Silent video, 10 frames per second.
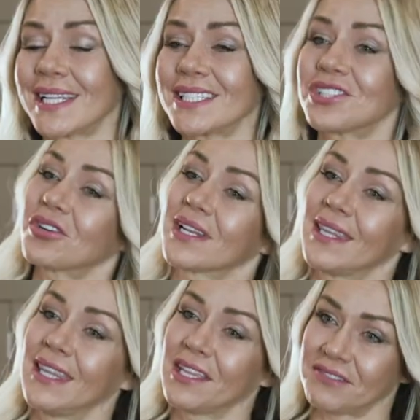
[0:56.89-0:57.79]
and I started
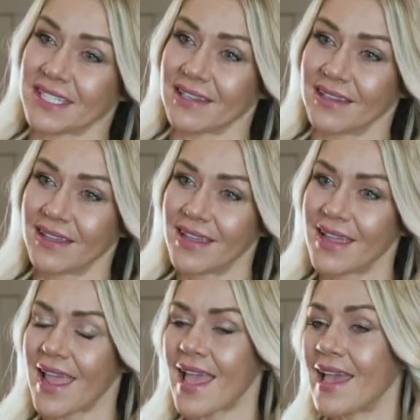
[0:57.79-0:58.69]
lifting.
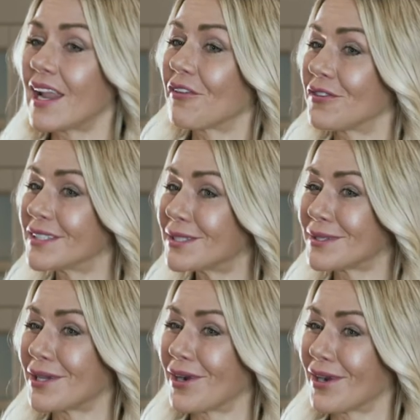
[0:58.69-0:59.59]
And at first it
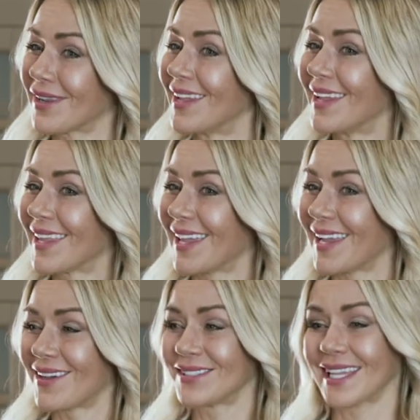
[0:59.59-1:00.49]
was hard.
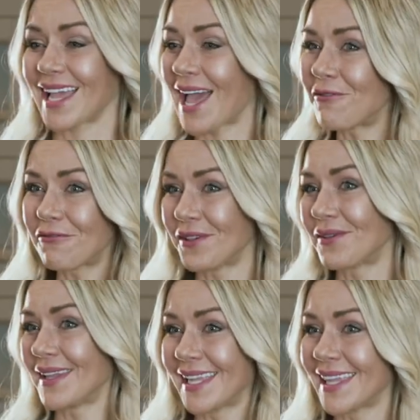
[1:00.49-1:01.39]
Like I was like, I don't
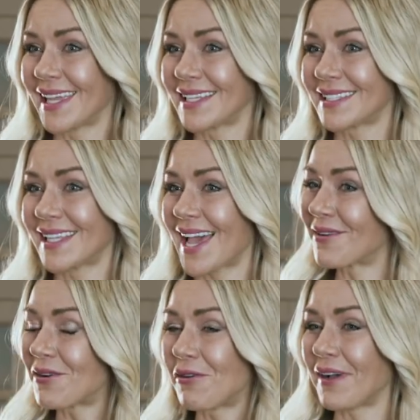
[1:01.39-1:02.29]
feel any of this. I
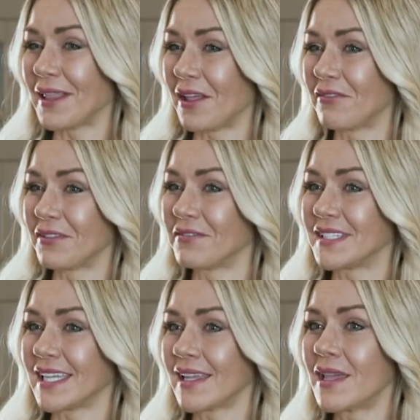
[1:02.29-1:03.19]
don't know if I love
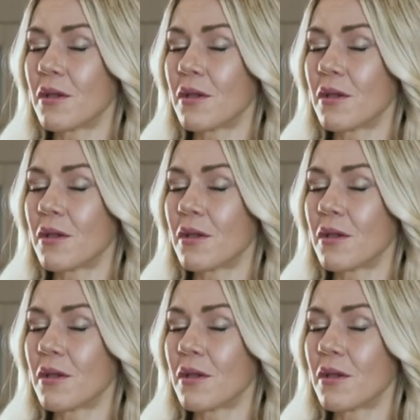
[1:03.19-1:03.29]
lifting,